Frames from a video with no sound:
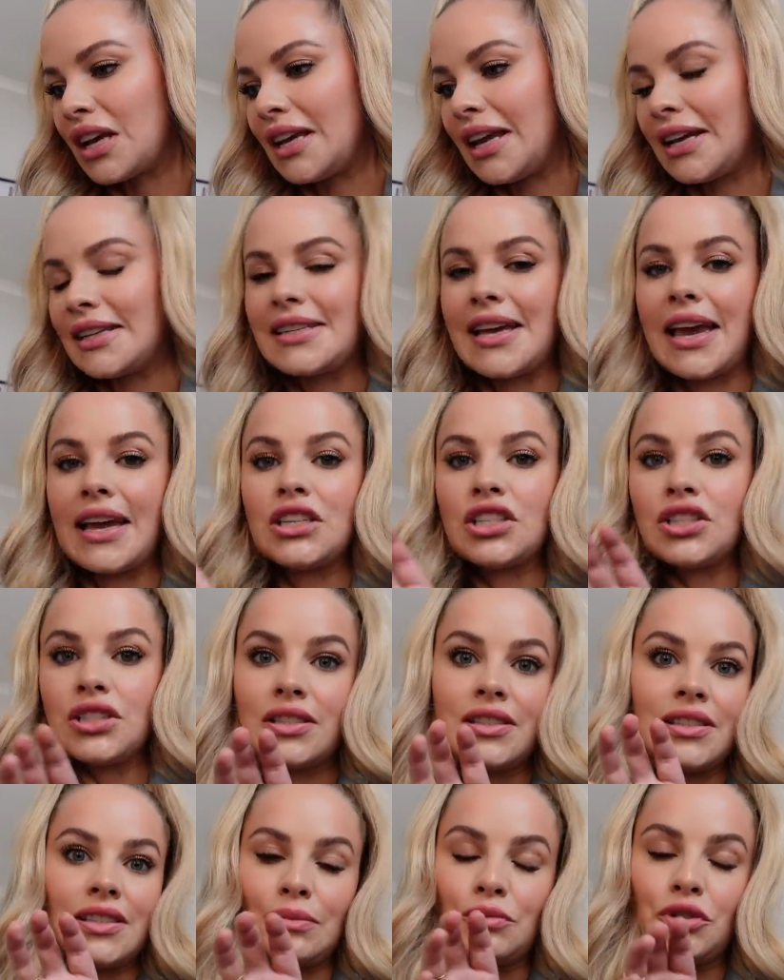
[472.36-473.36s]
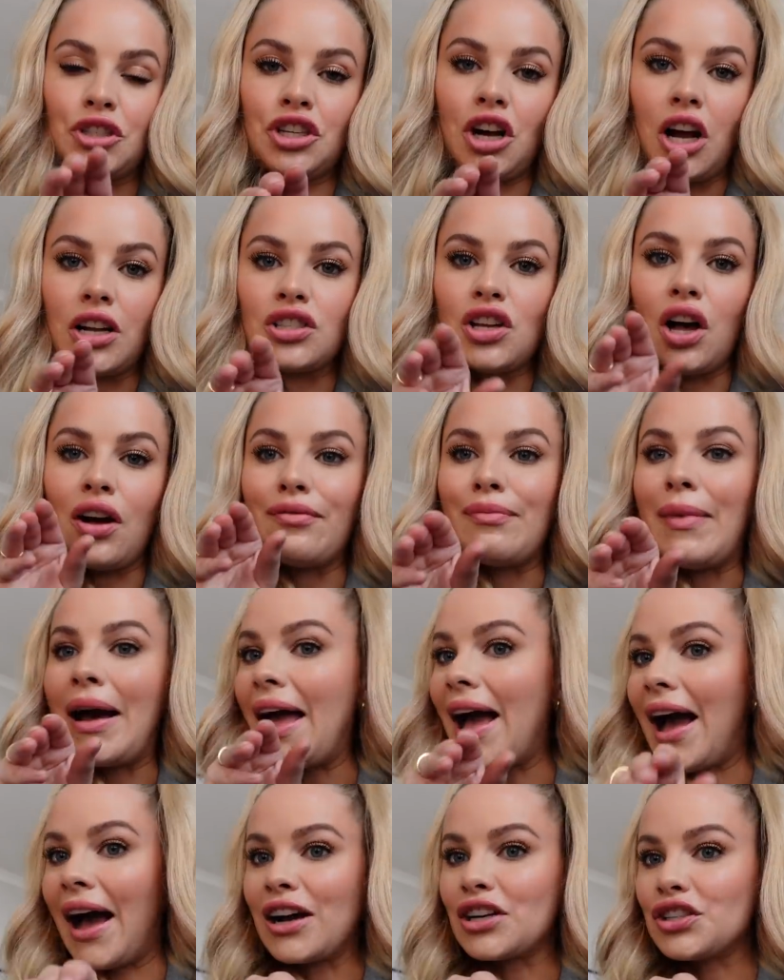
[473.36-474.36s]
like take some shots of
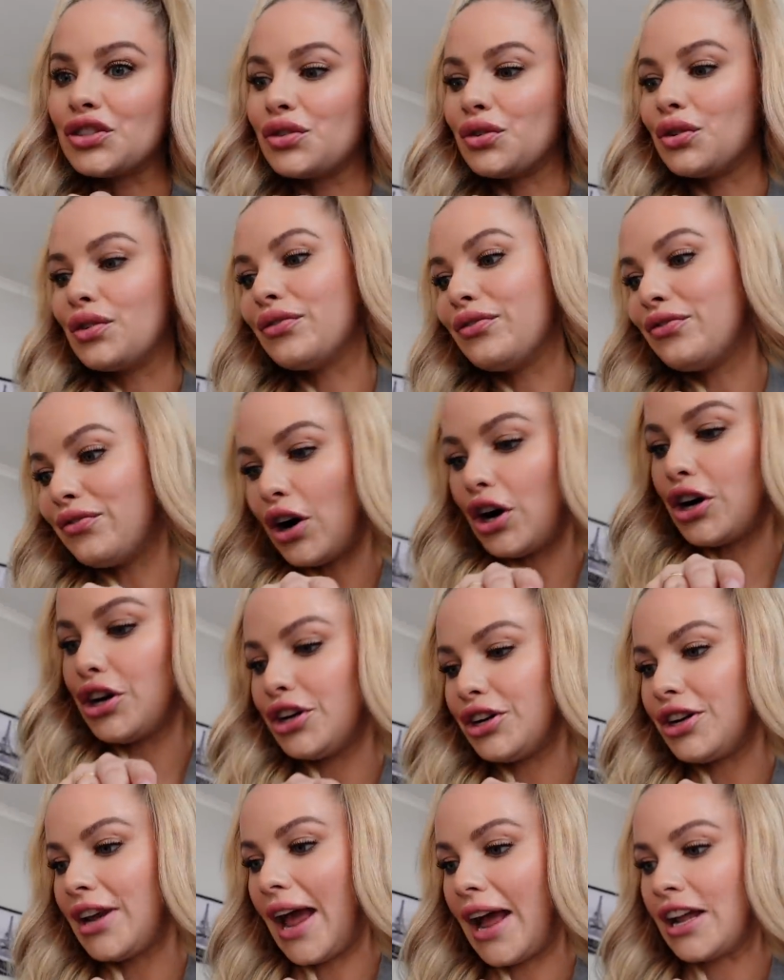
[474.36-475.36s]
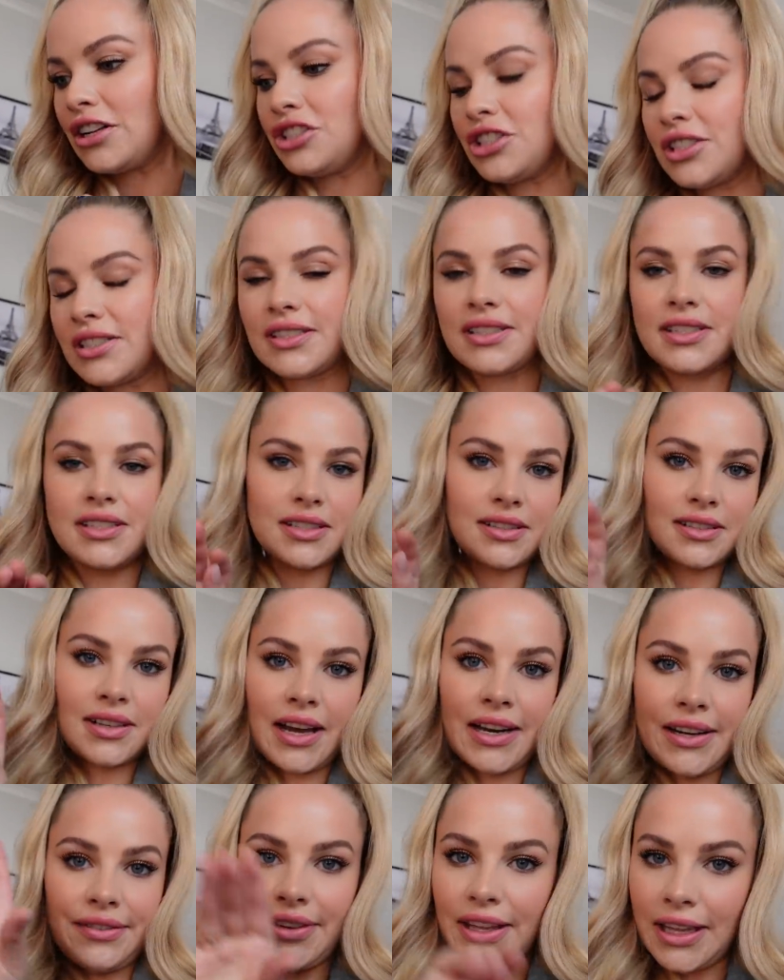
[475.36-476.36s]
my actual phone and just
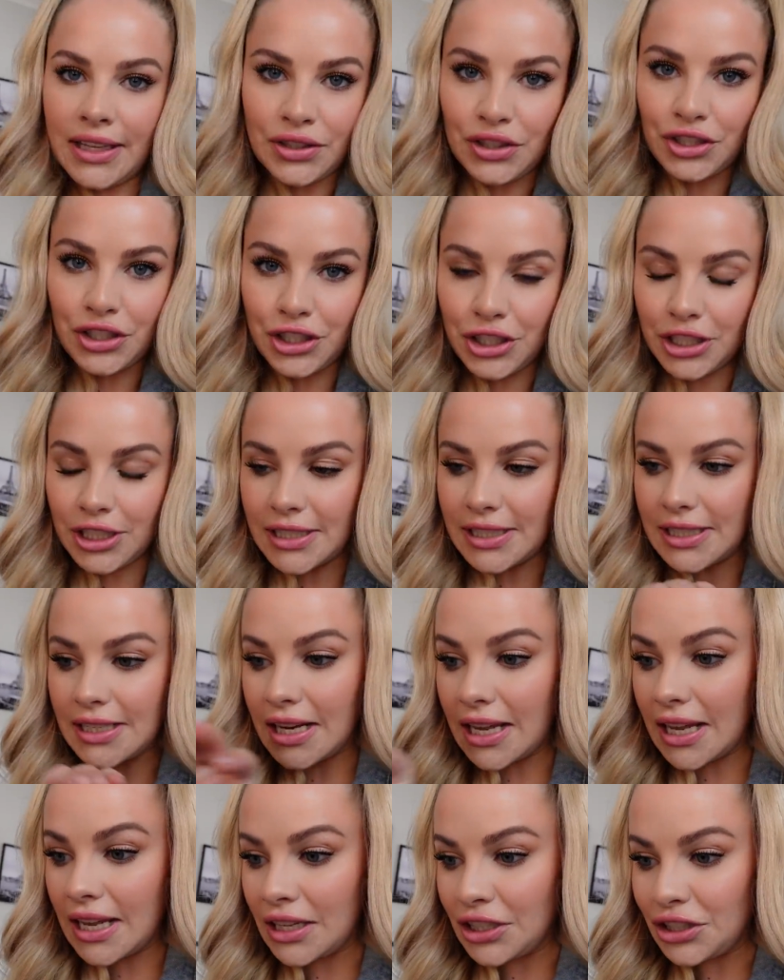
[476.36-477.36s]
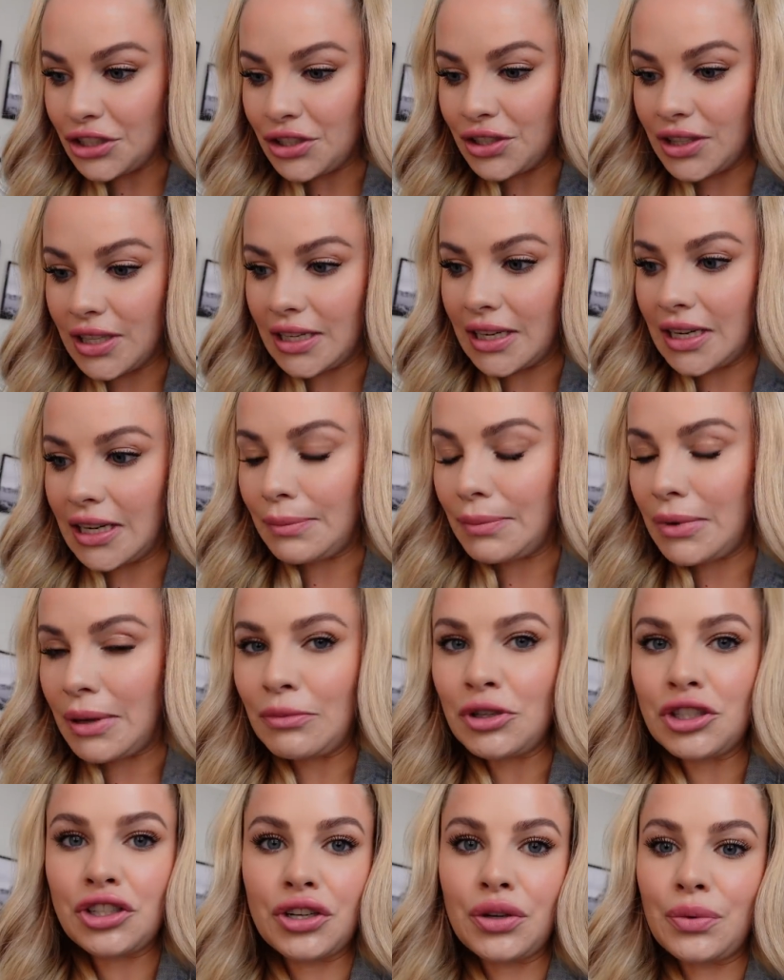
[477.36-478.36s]
kind of insert it into the clip.
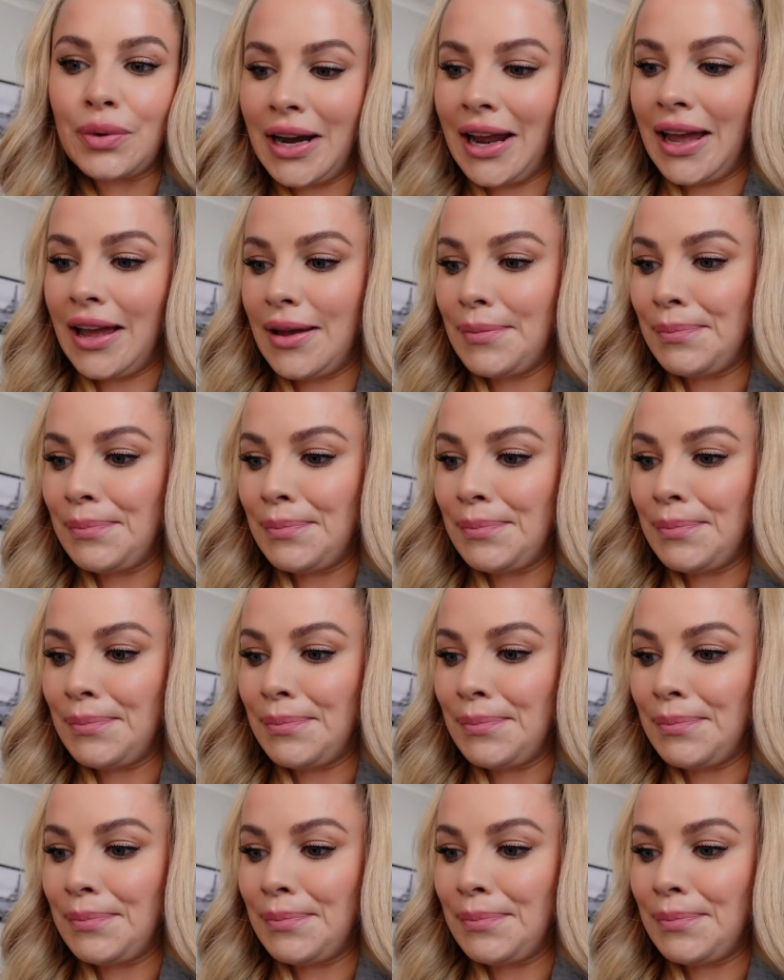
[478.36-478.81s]
Let me show you what I